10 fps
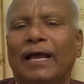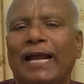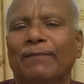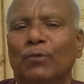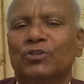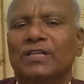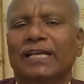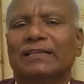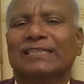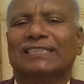and mostly
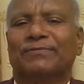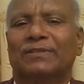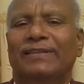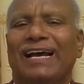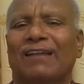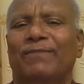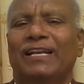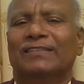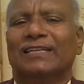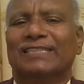they are
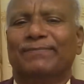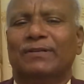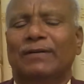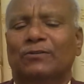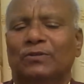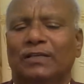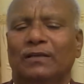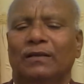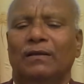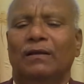very susceptible to
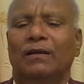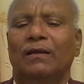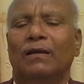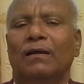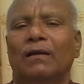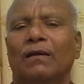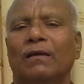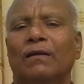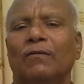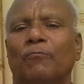the
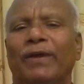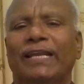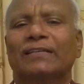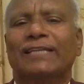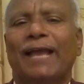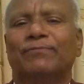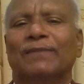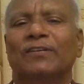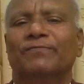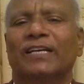various types
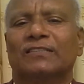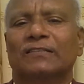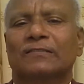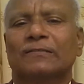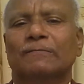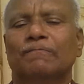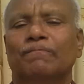of infections.